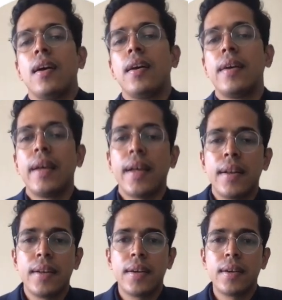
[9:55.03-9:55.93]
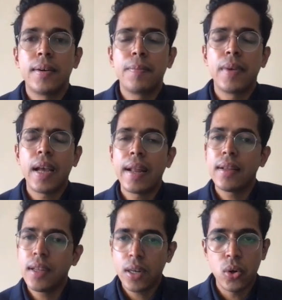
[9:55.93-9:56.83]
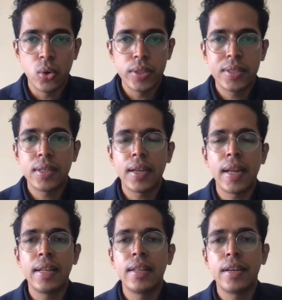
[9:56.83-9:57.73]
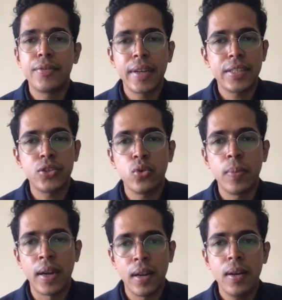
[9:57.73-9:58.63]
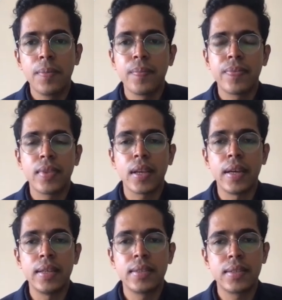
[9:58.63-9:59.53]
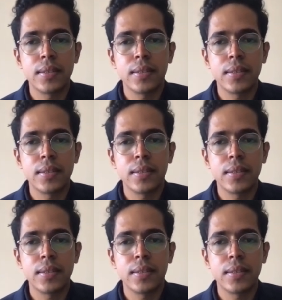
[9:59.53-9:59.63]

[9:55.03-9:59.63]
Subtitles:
And another course in the phase 2 bundle is